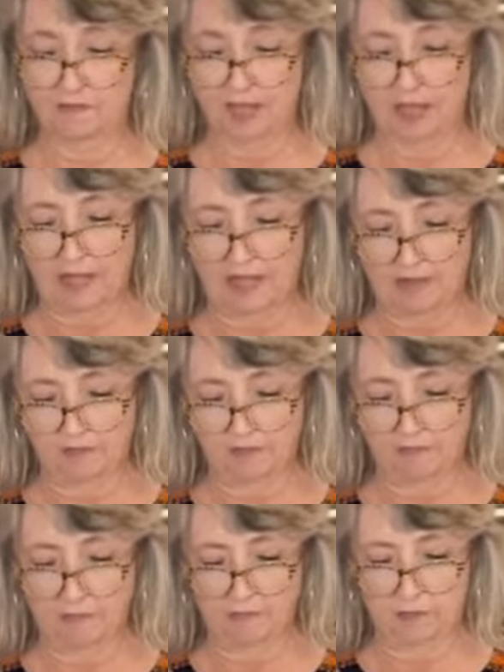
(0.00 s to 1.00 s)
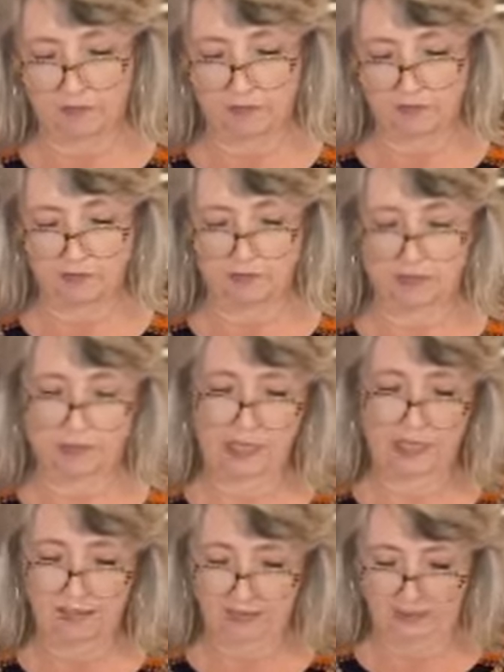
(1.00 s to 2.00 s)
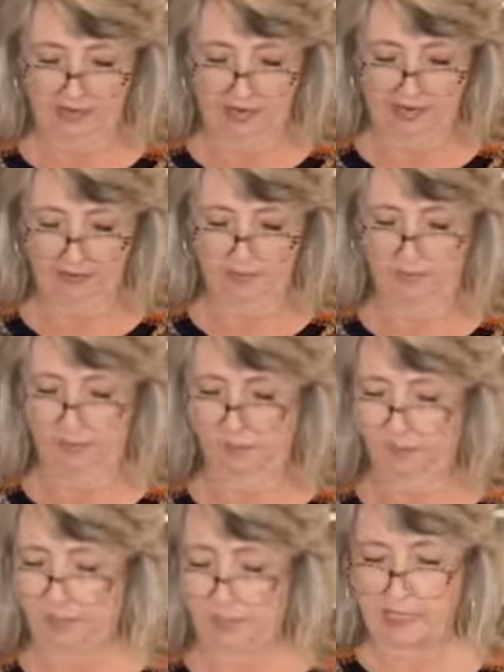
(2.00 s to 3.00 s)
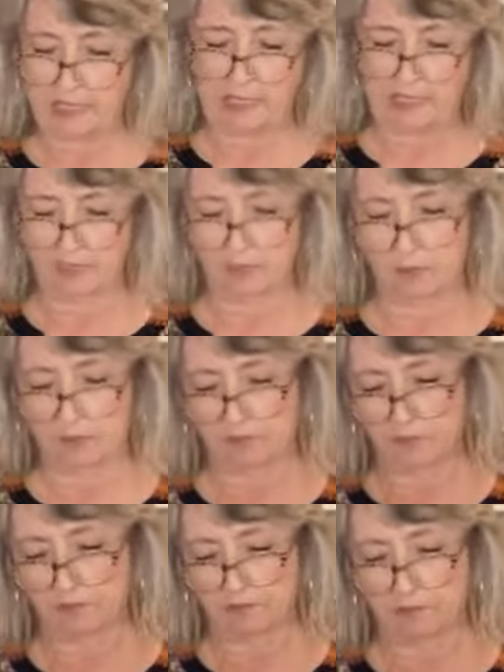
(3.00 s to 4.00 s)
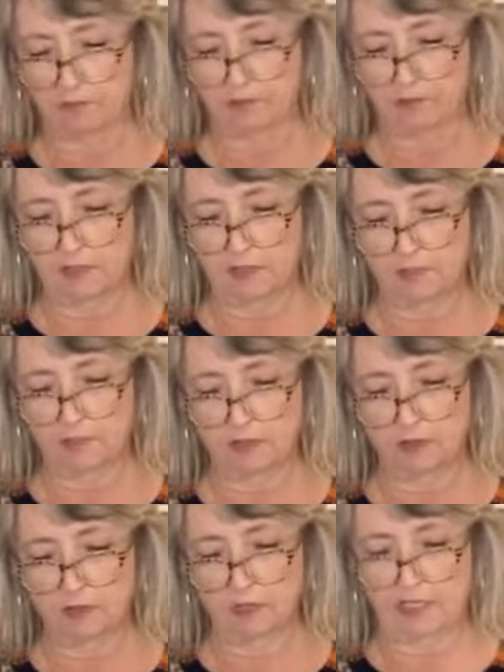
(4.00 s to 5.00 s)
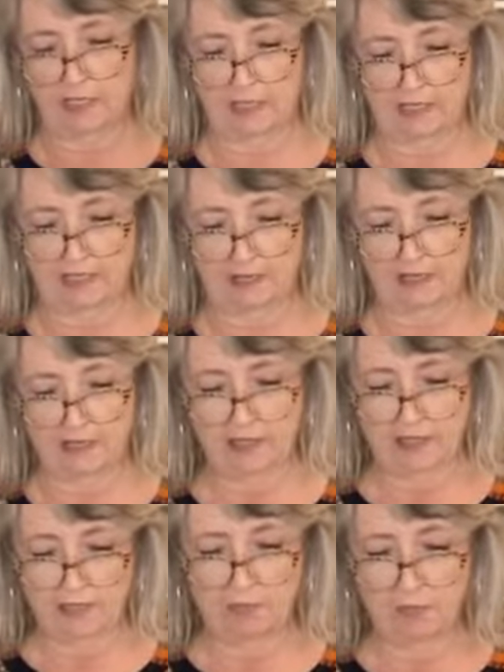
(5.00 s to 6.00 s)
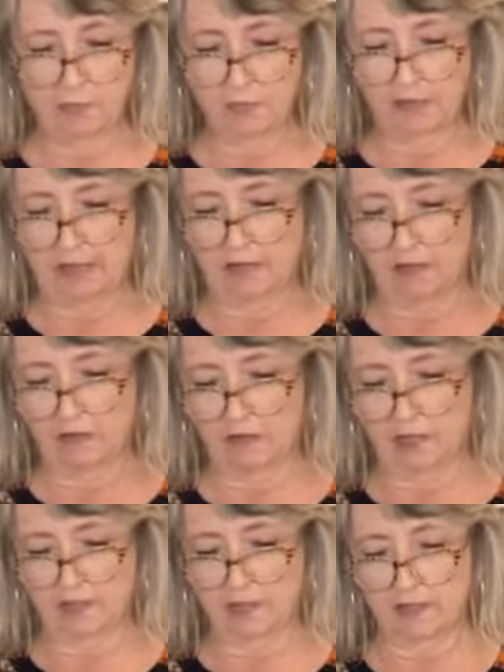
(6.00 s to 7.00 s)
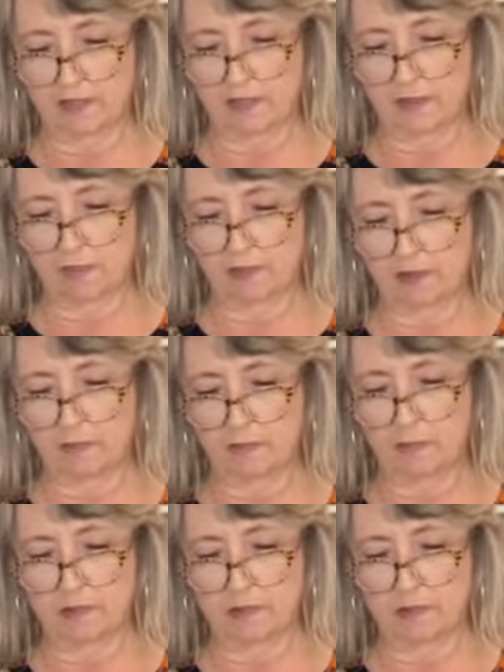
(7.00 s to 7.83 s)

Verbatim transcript: um, we'll use them for Easter eggs, for bunnies, we'll use them for Christmas trees. We'll make all kinds of things with them.